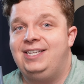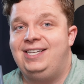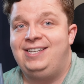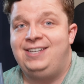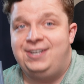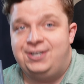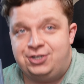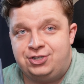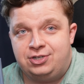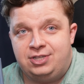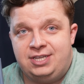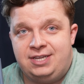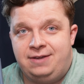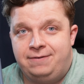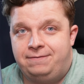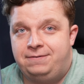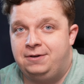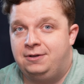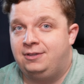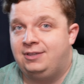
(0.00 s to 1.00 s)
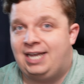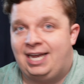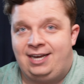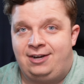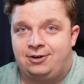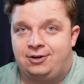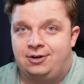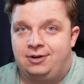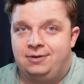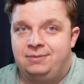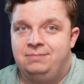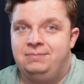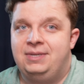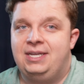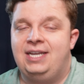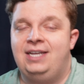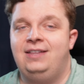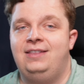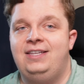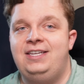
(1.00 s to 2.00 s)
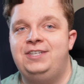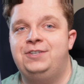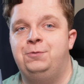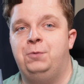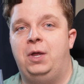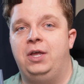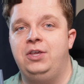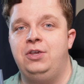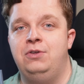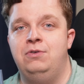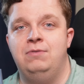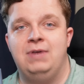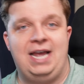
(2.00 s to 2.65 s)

initially feel lighter, at least while you